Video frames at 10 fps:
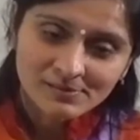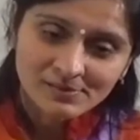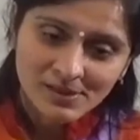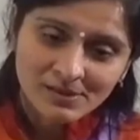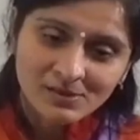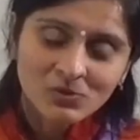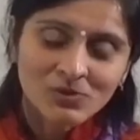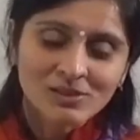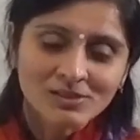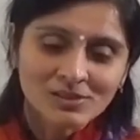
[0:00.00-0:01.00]
Yeah? Going
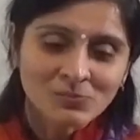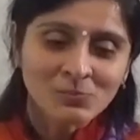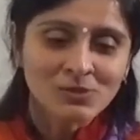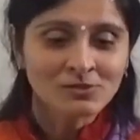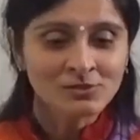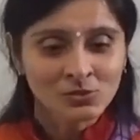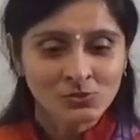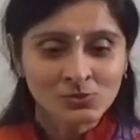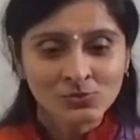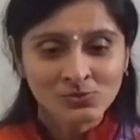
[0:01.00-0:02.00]
deeper into
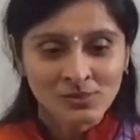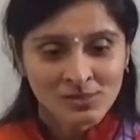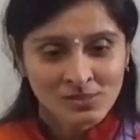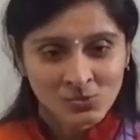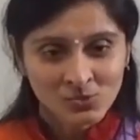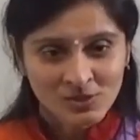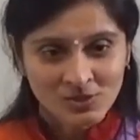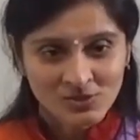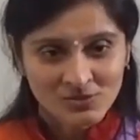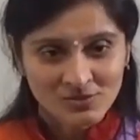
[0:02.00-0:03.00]
these
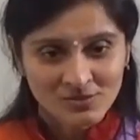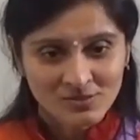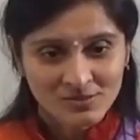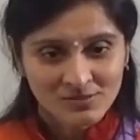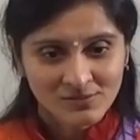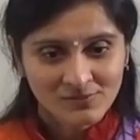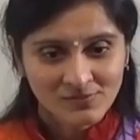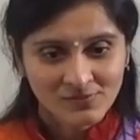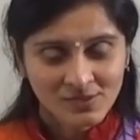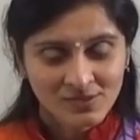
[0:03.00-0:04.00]
questions.
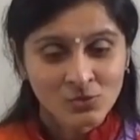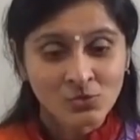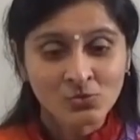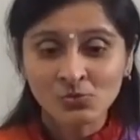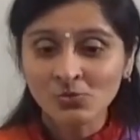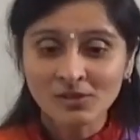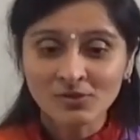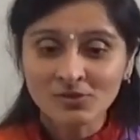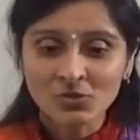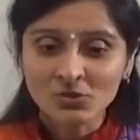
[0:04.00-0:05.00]
Yeah? You
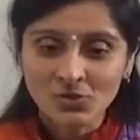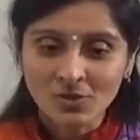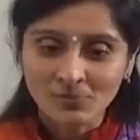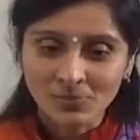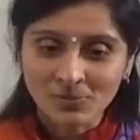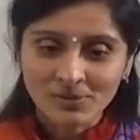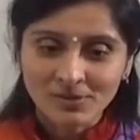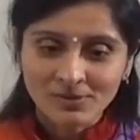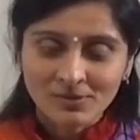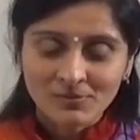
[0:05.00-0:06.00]
cannot stop
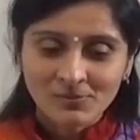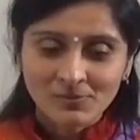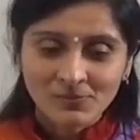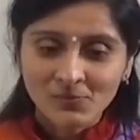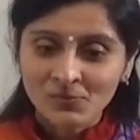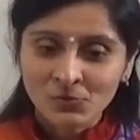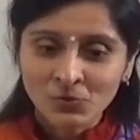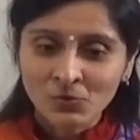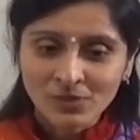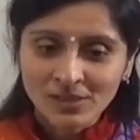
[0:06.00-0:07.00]
if you
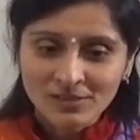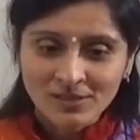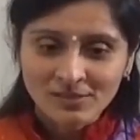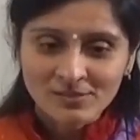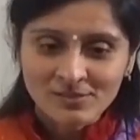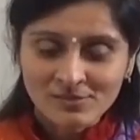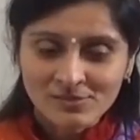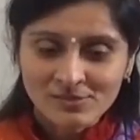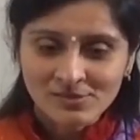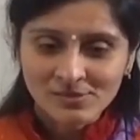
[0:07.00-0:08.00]
don't get answers.
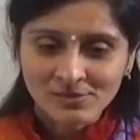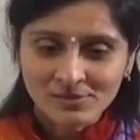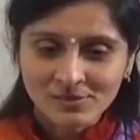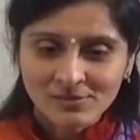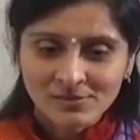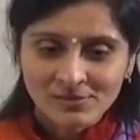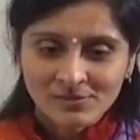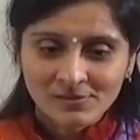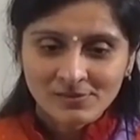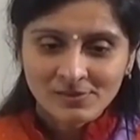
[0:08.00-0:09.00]

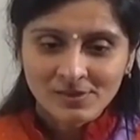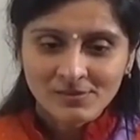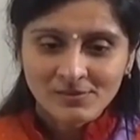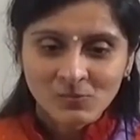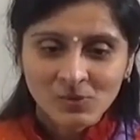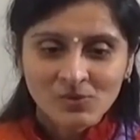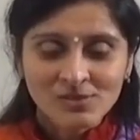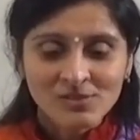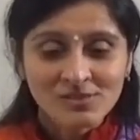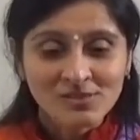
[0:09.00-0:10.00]
Yeah? Because
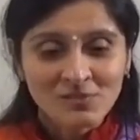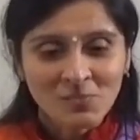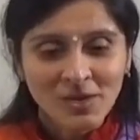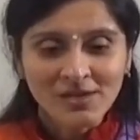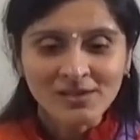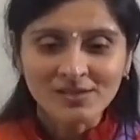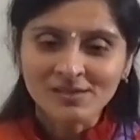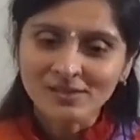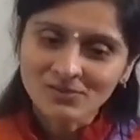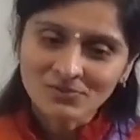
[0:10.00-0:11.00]
it is the mind
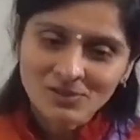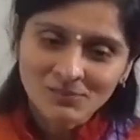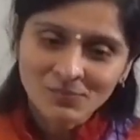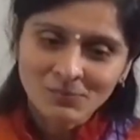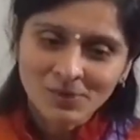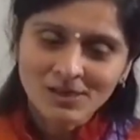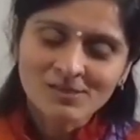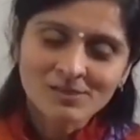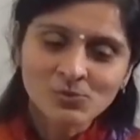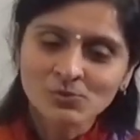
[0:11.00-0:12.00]
that gives up. The mind
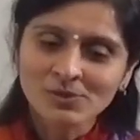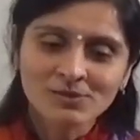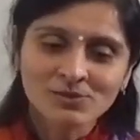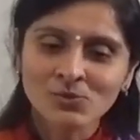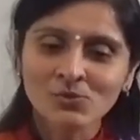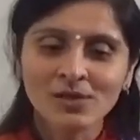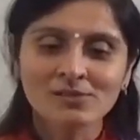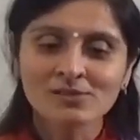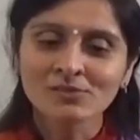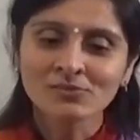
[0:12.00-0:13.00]
says, oh, there is no
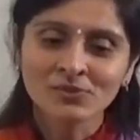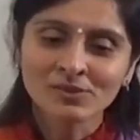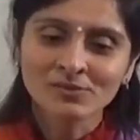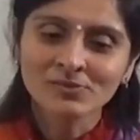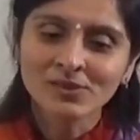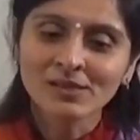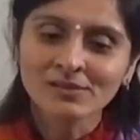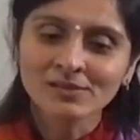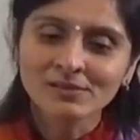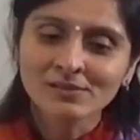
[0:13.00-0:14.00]
answer for it. Forget
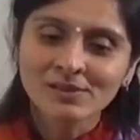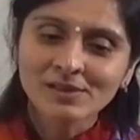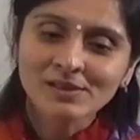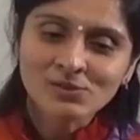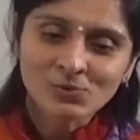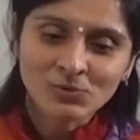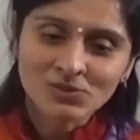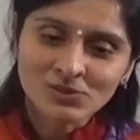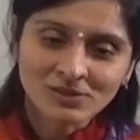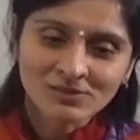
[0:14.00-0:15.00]
it. Let's watch
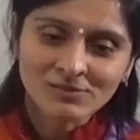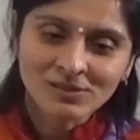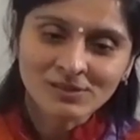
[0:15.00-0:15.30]
TV.